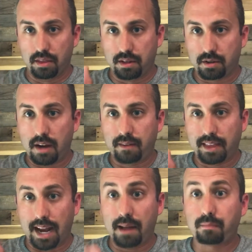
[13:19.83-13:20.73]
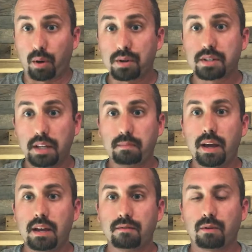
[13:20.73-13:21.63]
the traffic that I'm personally
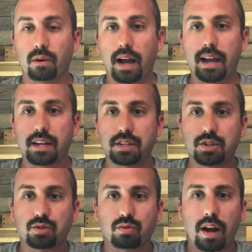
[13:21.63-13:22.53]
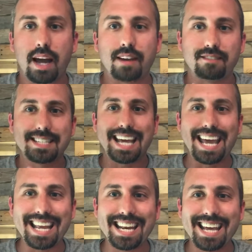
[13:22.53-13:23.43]
paying for, I actually drive
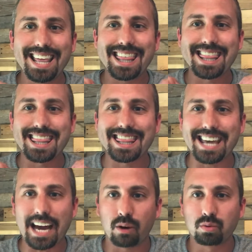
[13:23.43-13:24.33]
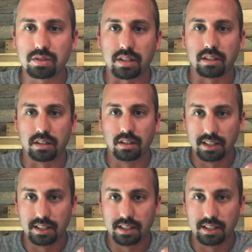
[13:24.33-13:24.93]
10,000